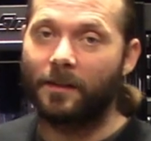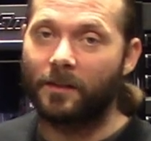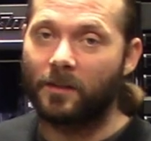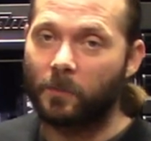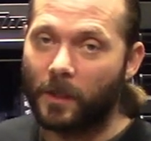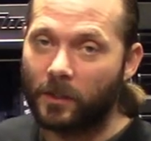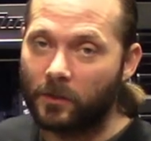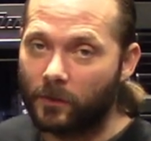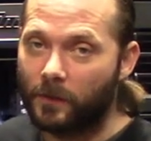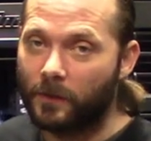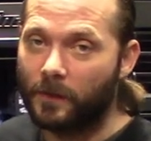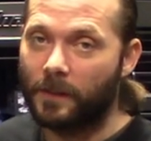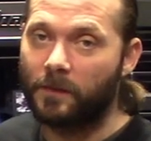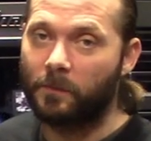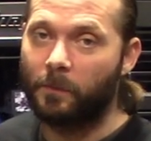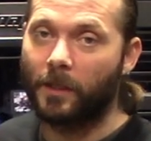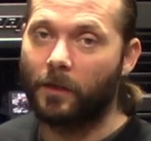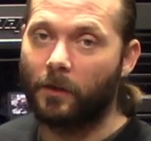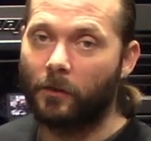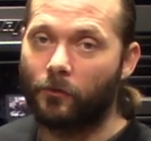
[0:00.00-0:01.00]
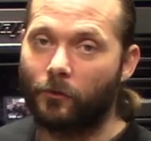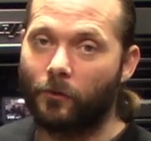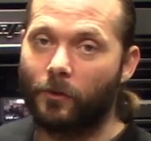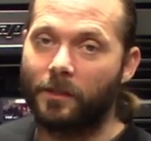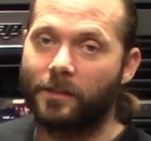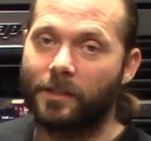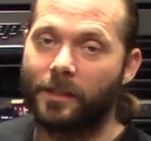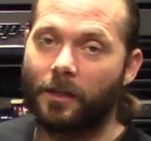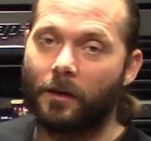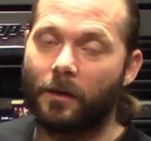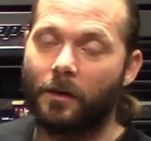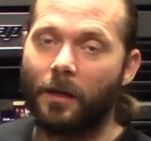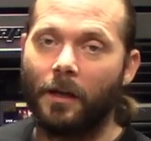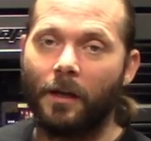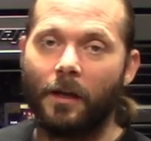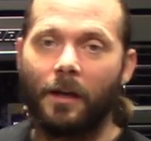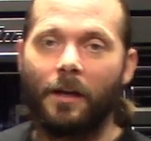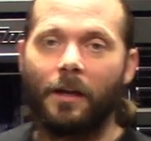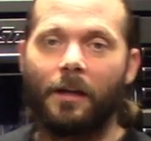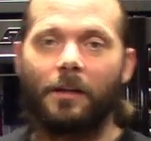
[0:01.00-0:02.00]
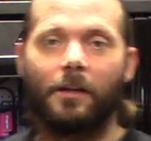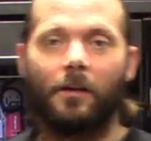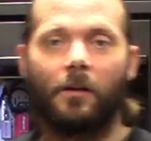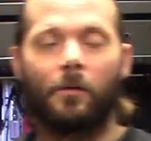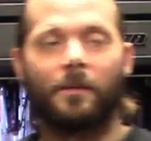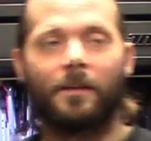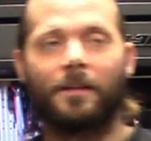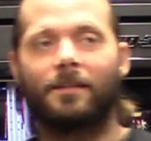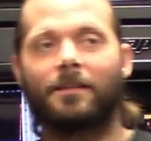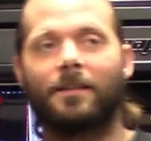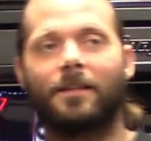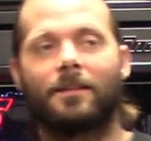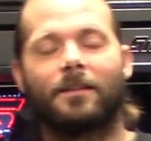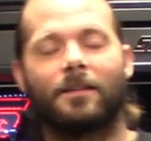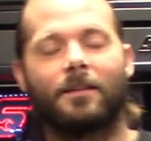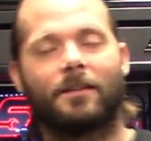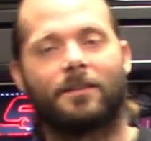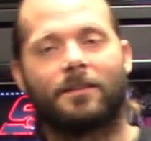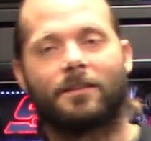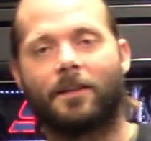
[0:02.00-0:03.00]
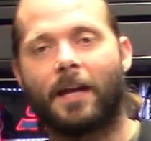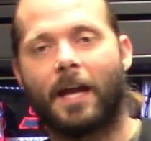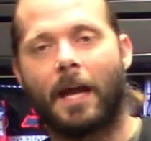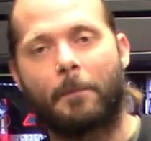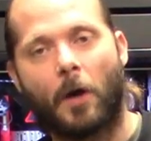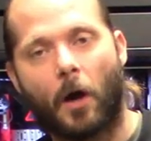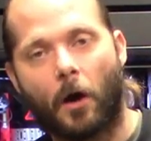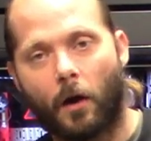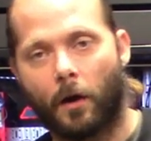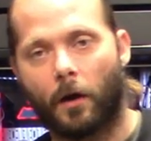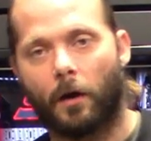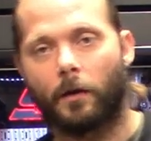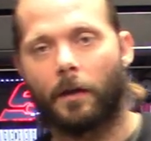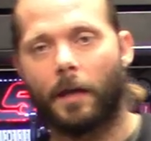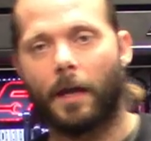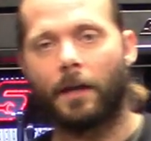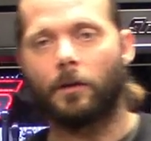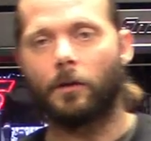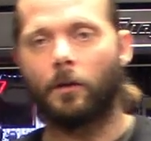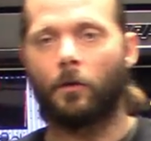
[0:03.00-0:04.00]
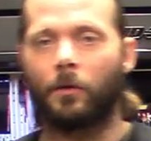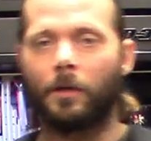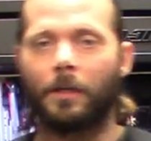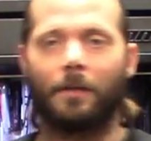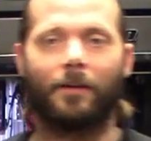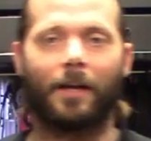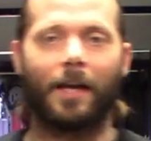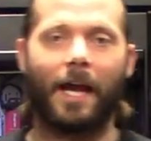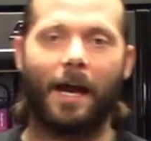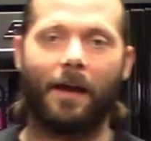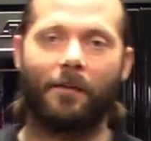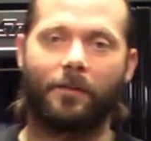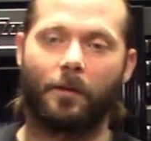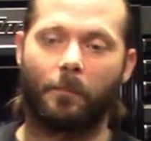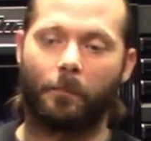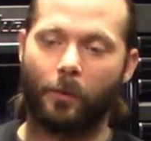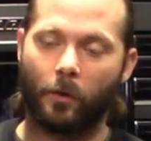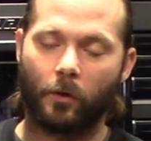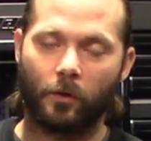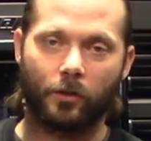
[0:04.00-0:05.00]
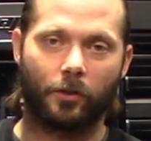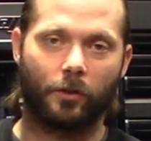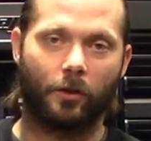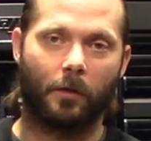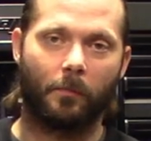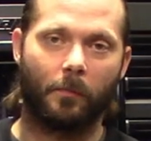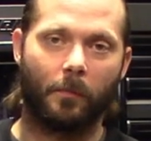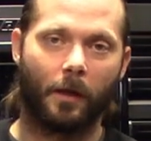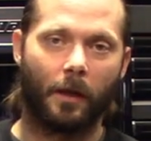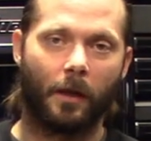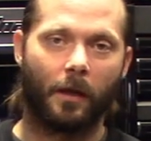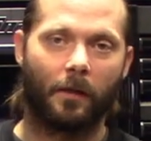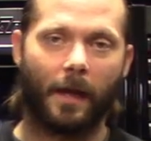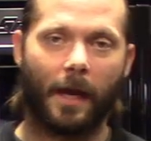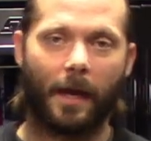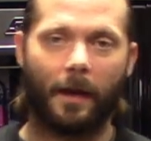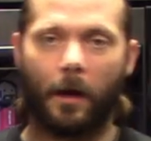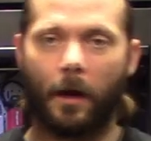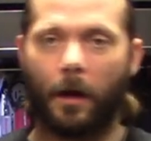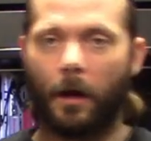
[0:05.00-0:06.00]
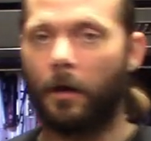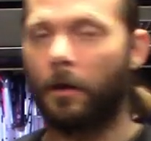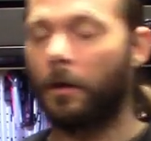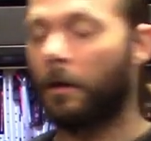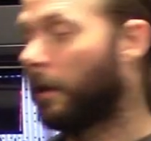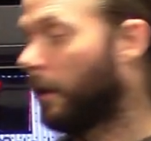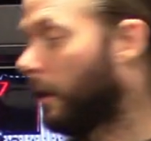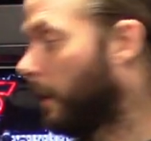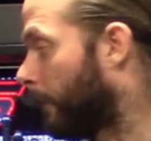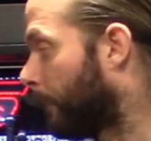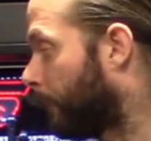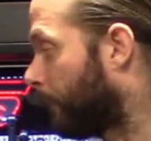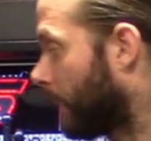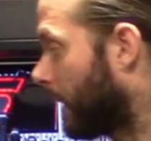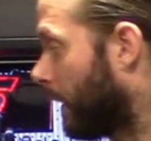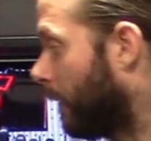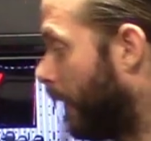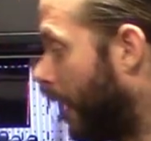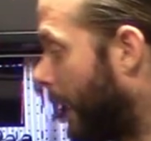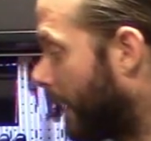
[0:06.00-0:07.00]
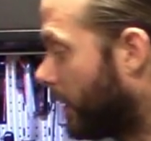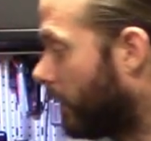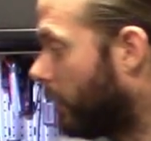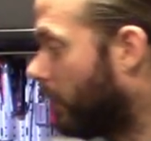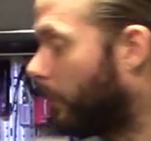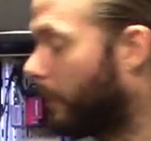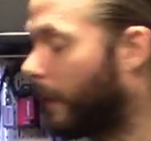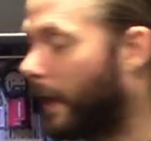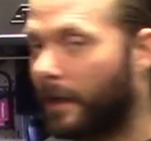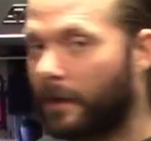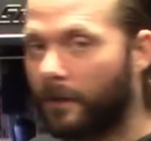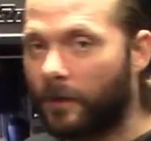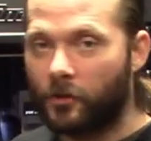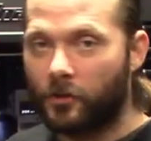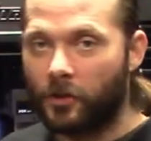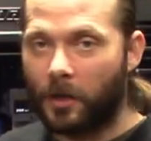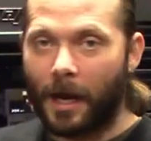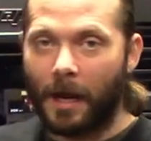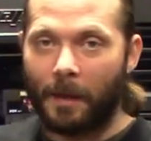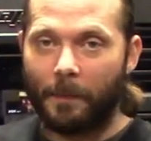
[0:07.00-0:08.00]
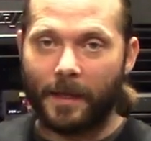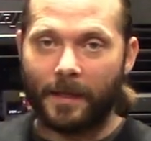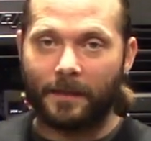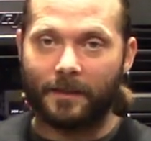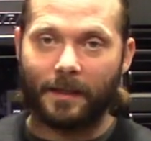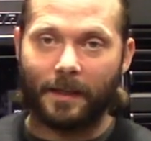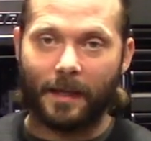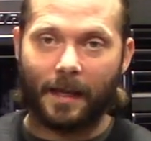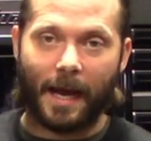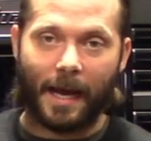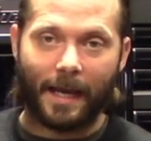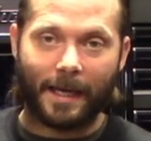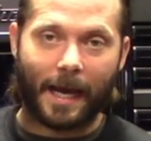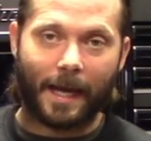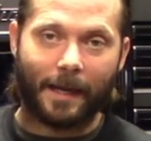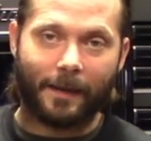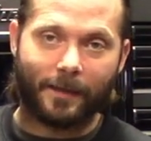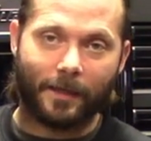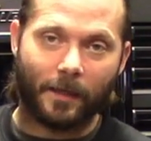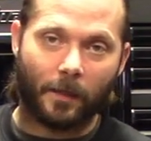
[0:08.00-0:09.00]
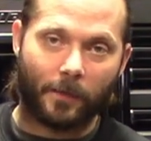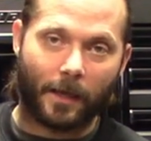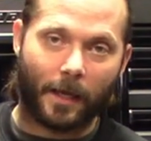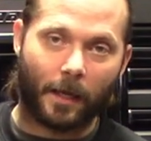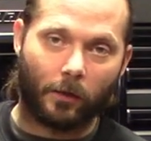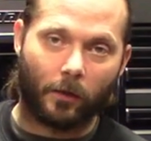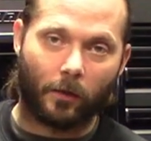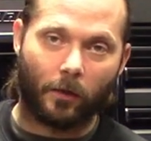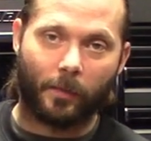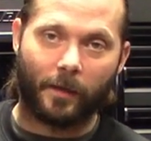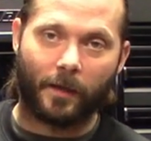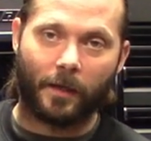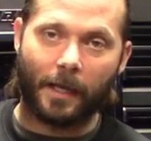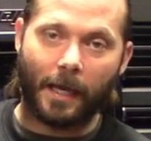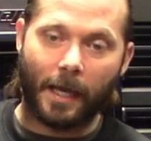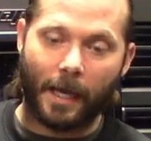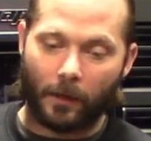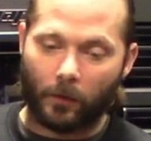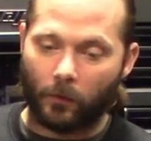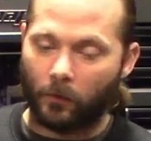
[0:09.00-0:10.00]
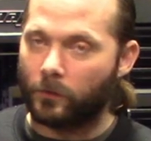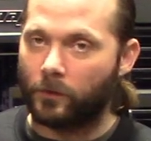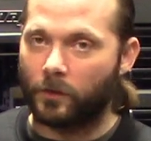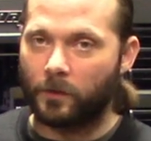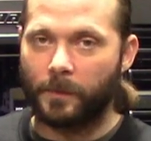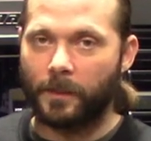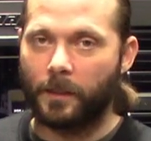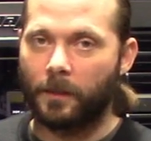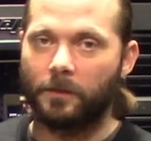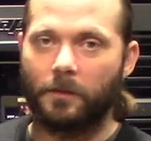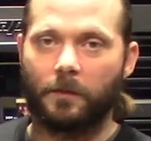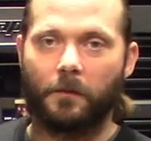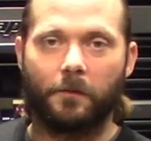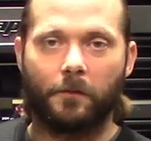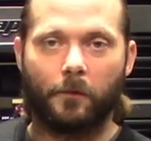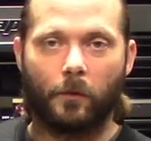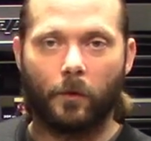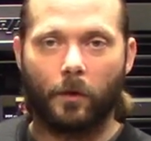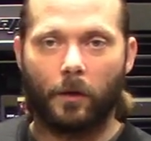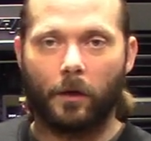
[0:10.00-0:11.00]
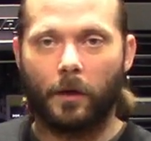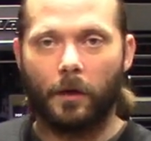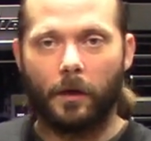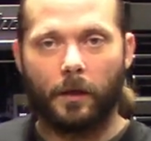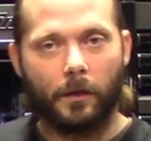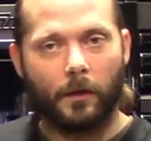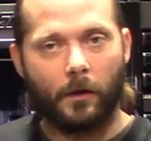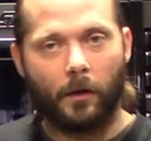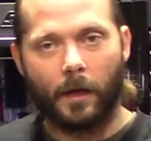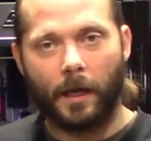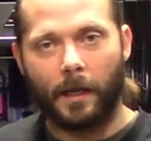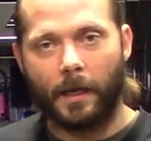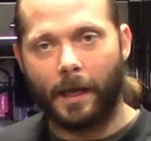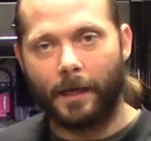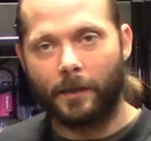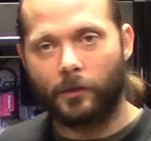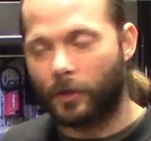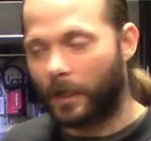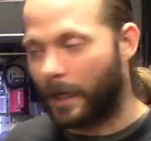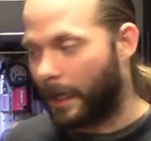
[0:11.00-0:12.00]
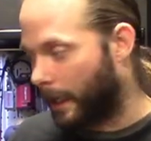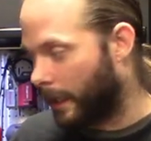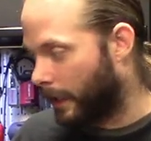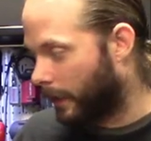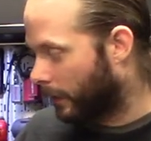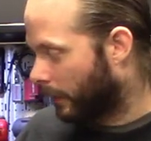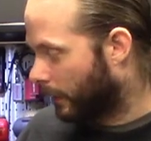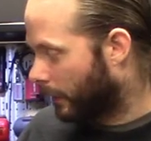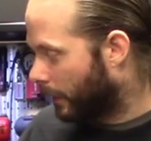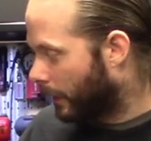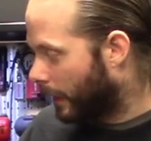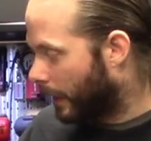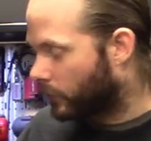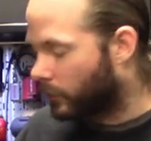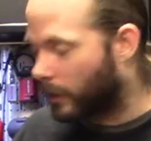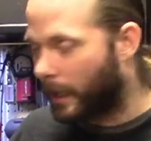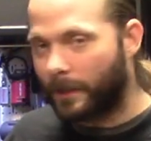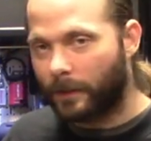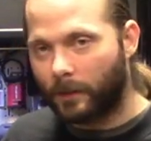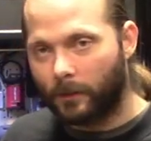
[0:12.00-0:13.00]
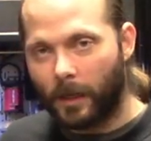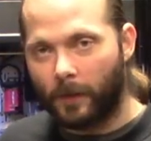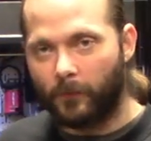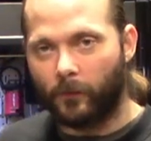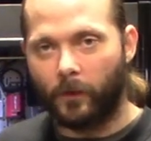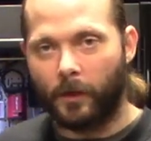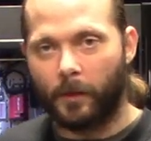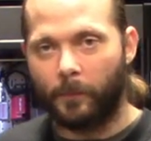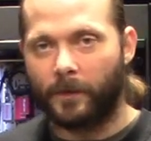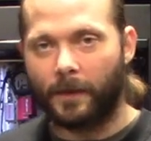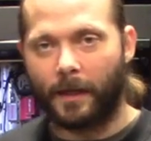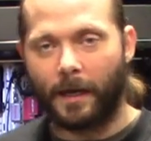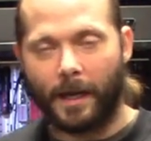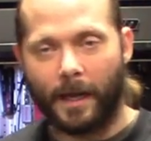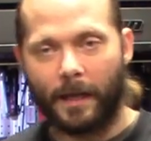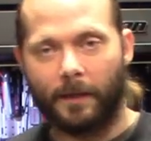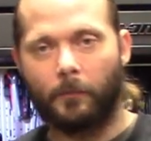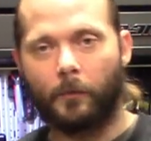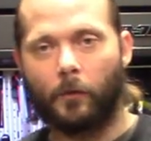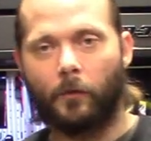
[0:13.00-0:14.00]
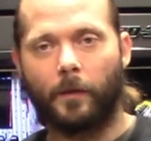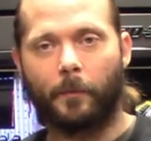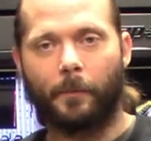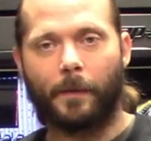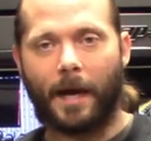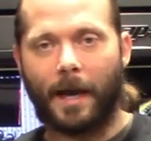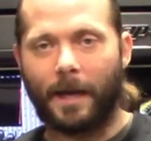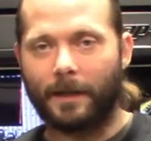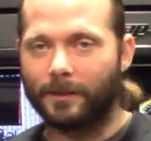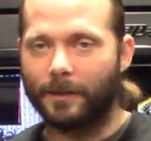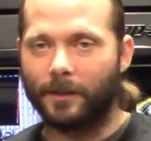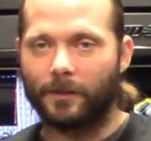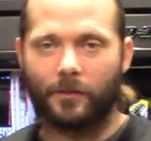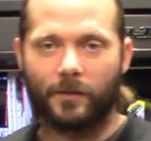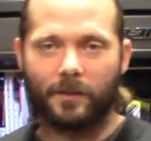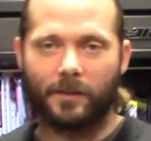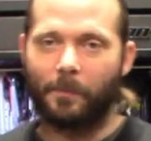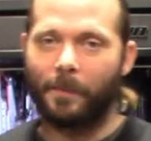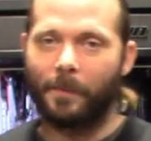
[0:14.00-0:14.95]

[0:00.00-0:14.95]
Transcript: especially these bigger drawers here, you know, these things slam hard, and you don't even have to push them that hard. Back here in the back of the shop, I got it tipped on a little bit at an angle just because of the floor. You know, I tried to level it, but then I had to move the box, and it's just a